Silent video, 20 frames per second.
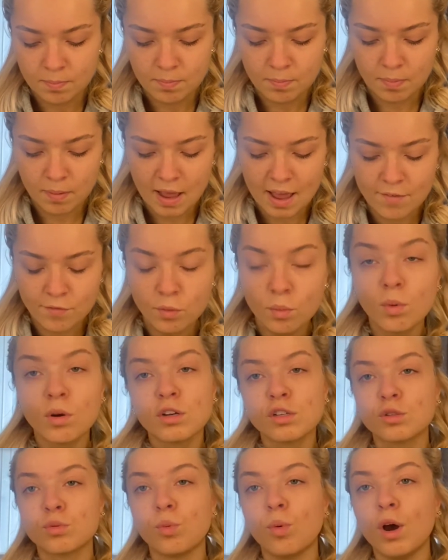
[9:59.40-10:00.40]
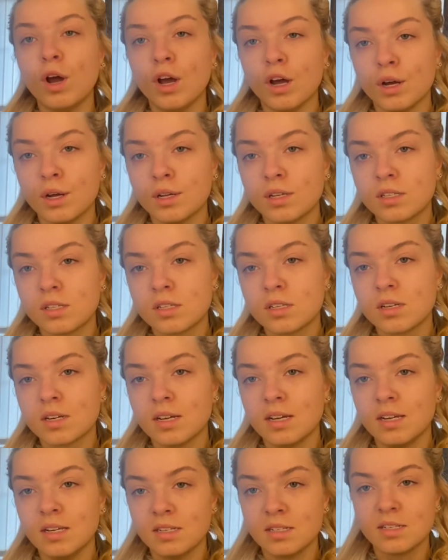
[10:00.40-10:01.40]
everyone's worst
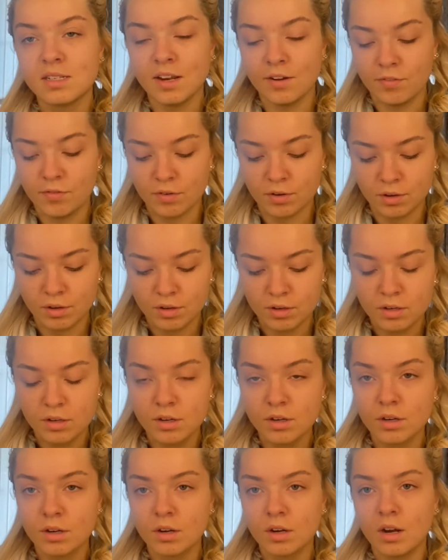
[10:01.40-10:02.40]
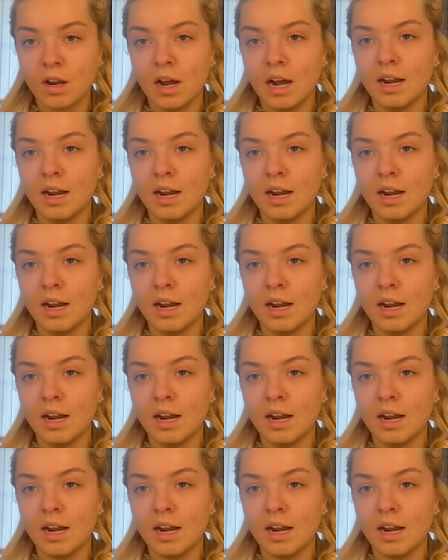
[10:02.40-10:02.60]
is different and